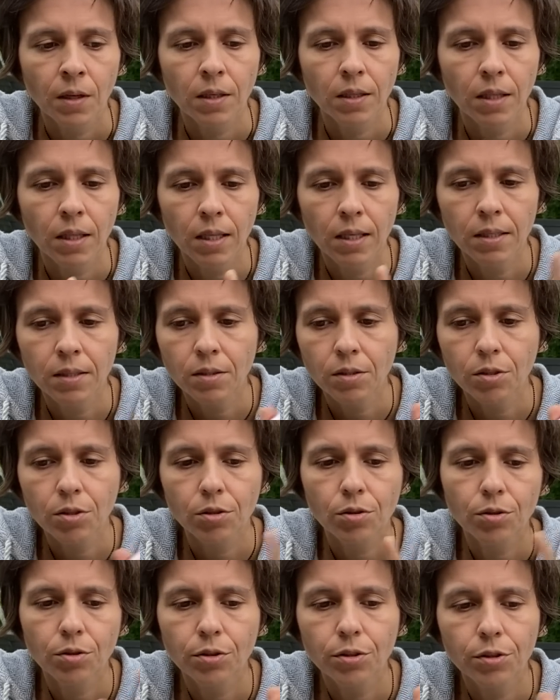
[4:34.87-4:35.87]

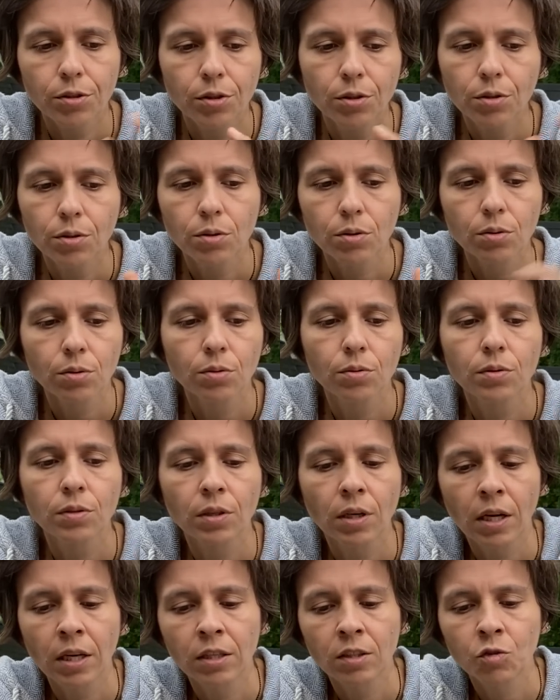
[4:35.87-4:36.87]
Let's do the
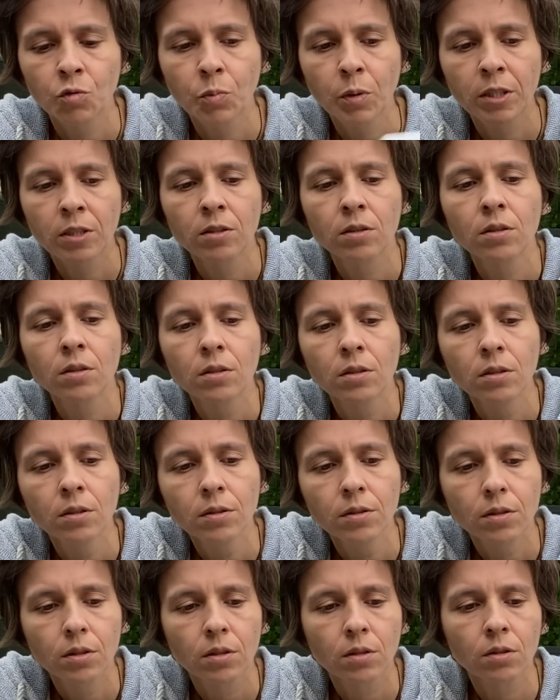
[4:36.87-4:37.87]
Nine of
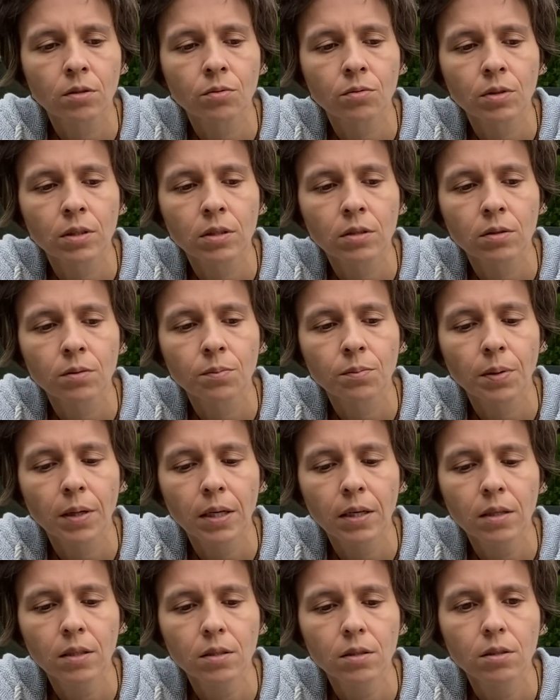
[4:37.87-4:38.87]
Pentacles in the recent
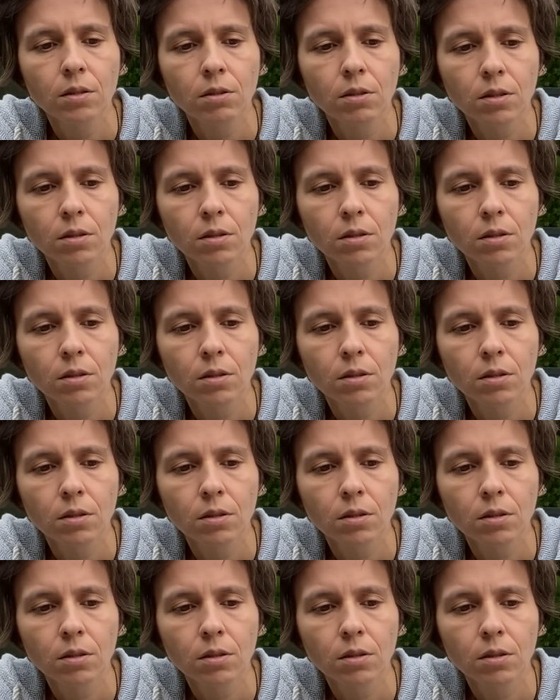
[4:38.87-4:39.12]
past.